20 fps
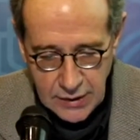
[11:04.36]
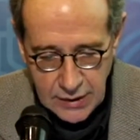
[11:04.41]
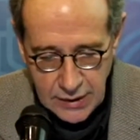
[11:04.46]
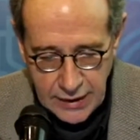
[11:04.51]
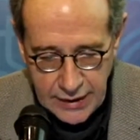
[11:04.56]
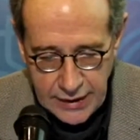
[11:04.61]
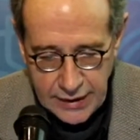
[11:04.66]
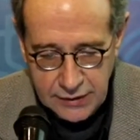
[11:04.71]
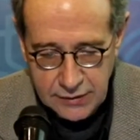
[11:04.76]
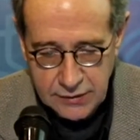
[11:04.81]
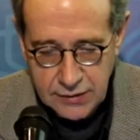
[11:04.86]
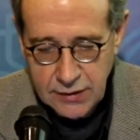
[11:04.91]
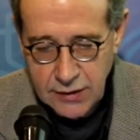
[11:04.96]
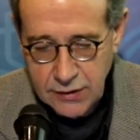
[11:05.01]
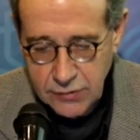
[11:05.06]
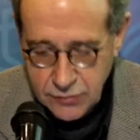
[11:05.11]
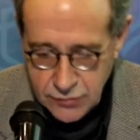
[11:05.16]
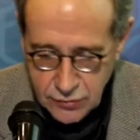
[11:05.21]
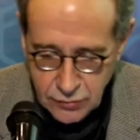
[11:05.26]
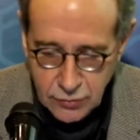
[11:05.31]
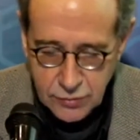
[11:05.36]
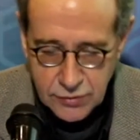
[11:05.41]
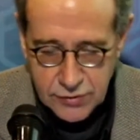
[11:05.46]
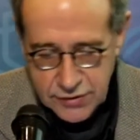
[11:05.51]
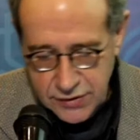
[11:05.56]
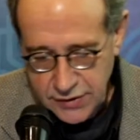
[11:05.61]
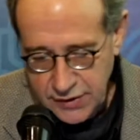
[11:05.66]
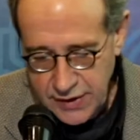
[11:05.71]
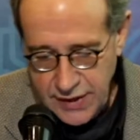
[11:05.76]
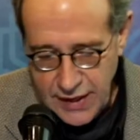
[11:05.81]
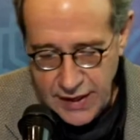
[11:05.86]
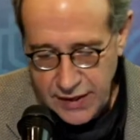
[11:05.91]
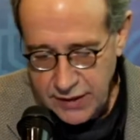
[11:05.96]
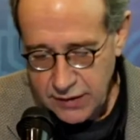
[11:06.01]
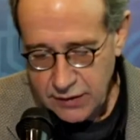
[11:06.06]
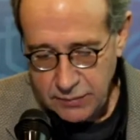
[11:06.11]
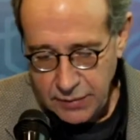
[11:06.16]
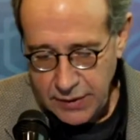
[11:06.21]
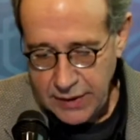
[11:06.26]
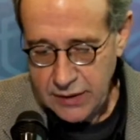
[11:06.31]
And it talks again
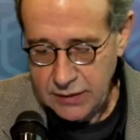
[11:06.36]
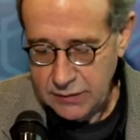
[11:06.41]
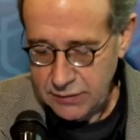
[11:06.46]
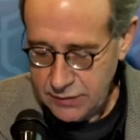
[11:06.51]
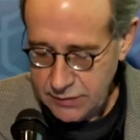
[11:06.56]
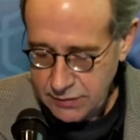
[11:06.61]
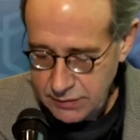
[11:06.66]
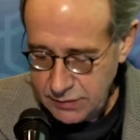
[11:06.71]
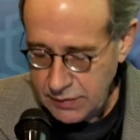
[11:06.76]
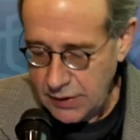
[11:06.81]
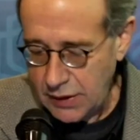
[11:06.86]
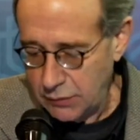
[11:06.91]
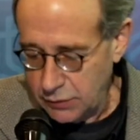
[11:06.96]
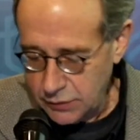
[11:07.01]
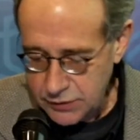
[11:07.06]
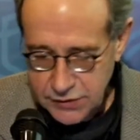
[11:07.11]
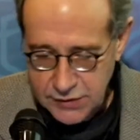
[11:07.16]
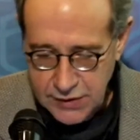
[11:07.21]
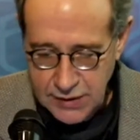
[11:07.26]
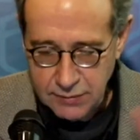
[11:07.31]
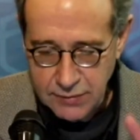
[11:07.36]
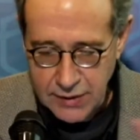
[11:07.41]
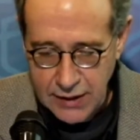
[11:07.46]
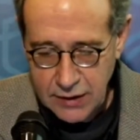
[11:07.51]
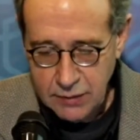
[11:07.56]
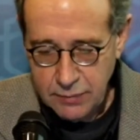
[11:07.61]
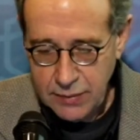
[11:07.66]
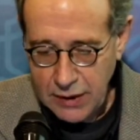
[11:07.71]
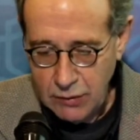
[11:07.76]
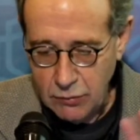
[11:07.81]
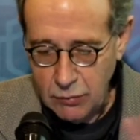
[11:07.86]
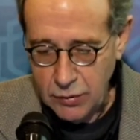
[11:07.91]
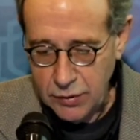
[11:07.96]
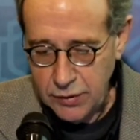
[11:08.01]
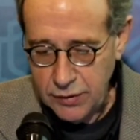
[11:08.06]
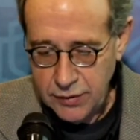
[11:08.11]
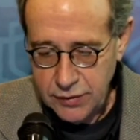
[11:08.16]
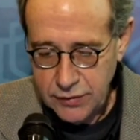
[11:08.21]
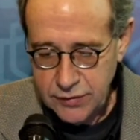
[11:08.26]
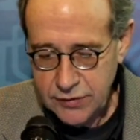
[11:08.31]
about, I will skip that, about what are
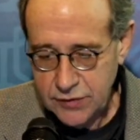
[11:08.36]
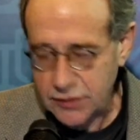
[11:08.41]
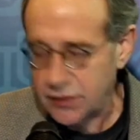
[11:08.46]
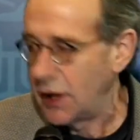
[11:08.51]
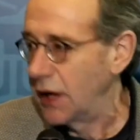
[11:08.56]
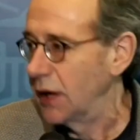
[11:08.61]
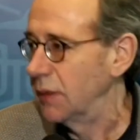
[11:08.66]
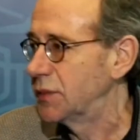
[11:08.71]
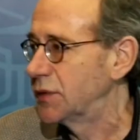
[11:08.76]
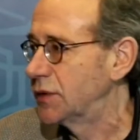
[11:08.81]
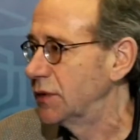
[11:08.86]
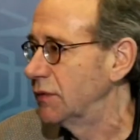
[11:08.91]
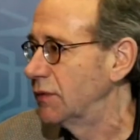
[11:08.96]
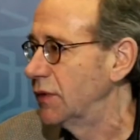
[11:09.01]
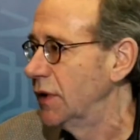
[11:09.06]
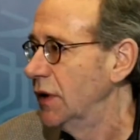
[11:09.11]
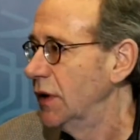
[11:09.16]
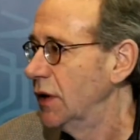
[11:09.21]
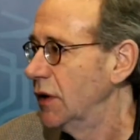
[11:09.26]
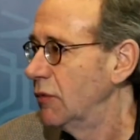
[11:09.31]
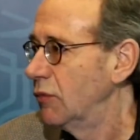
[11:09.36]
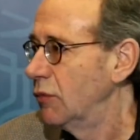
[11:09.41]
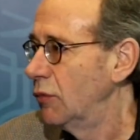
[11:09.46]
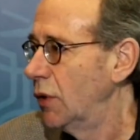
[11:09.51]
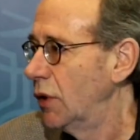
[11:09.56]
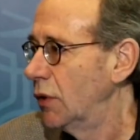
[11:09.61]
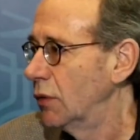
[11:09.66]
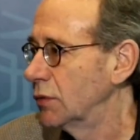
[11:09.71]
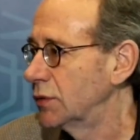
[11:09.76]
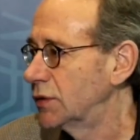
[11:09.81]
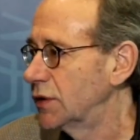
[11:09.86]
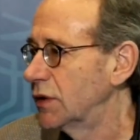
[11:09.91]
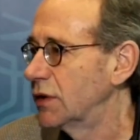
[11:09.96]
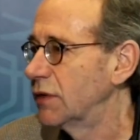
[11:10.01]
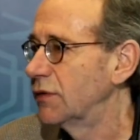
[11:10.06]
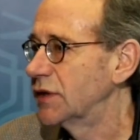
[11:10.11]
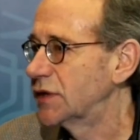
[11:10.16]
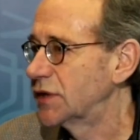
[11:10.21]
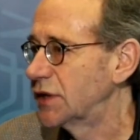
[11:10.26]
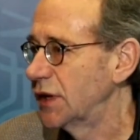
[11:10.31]
the types of roles of the
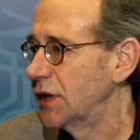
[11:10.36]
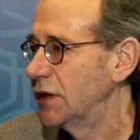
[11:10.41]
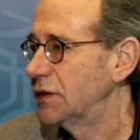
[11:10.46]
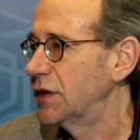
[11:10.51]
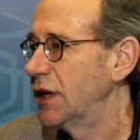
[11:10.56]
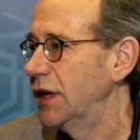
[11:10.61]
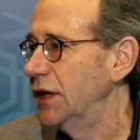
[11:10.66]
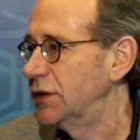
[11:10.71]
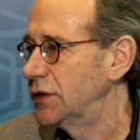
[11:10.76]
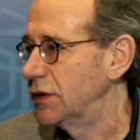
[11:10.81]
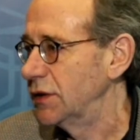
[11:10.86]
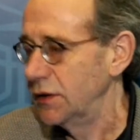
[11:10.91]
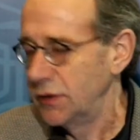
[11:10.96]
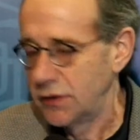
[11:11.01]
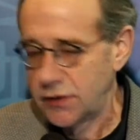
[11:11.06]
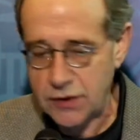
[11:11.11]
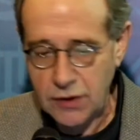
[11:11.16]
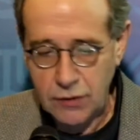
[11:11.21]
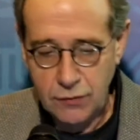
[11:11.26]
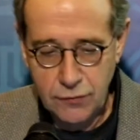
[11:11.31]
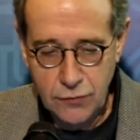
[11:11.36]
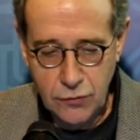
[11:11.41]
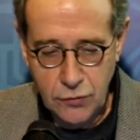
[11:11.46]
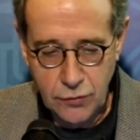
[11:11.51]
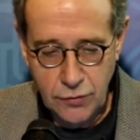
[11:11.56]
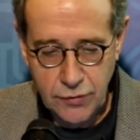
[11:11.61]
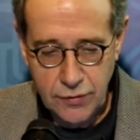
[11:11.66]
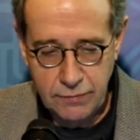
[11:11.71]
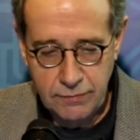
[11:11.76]
facilitator and so forth.